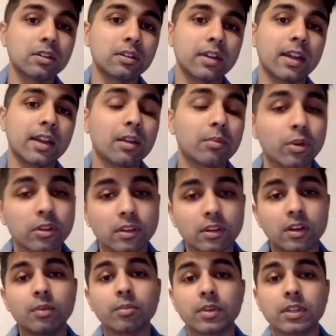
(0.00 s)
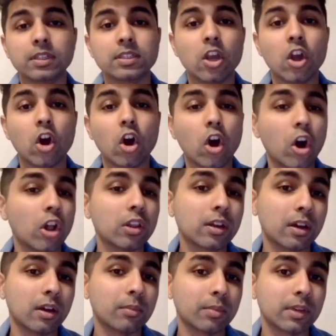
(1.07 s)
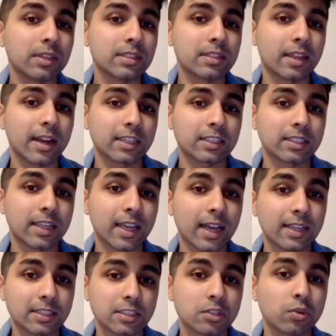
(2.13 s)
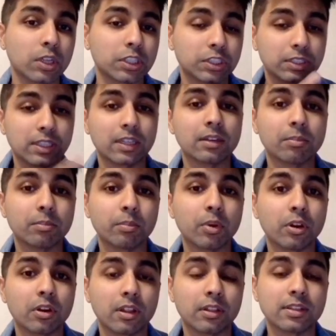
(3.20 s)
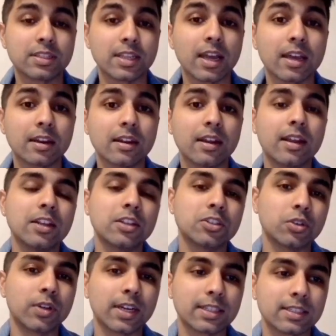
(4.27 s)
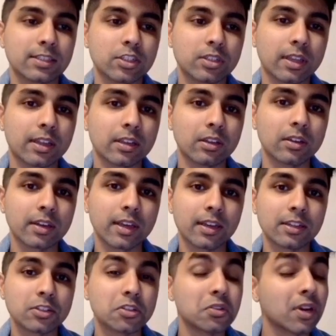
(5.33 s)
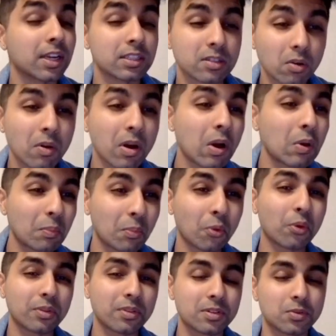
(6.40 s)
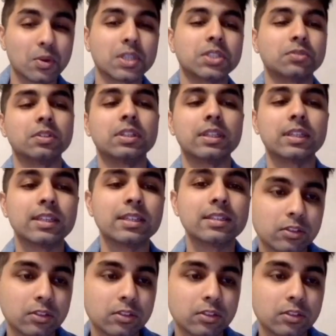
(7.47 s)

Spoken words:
And I'll put all the companies that actually ask this question, I'll put it on the side so you guys can take a look at it so you guys know how important this question really is.